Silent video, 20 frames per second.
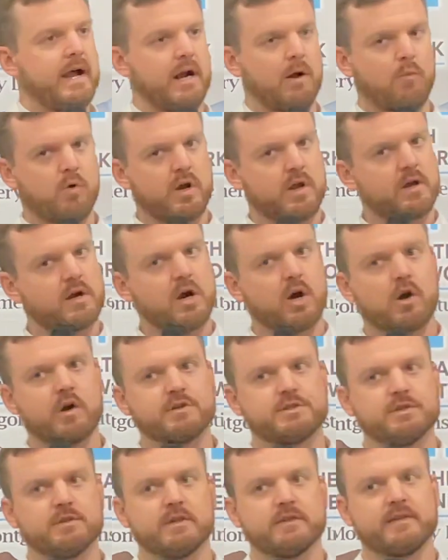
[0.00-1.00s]
And I want to
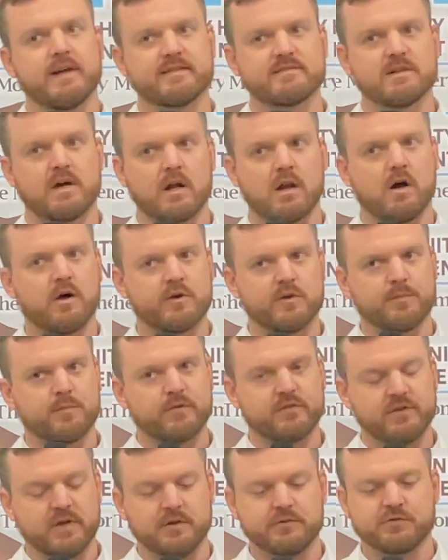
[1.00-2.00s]
encourage you that that's not
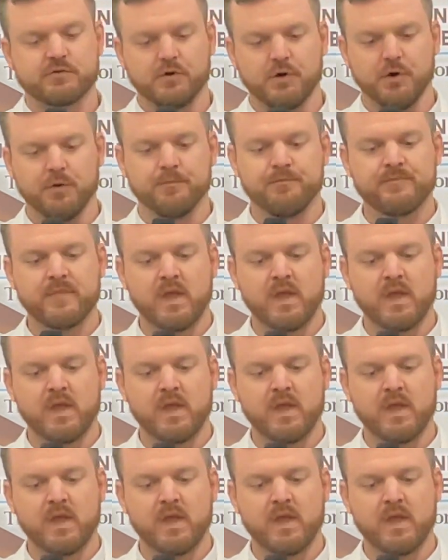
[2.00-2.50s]
100% true.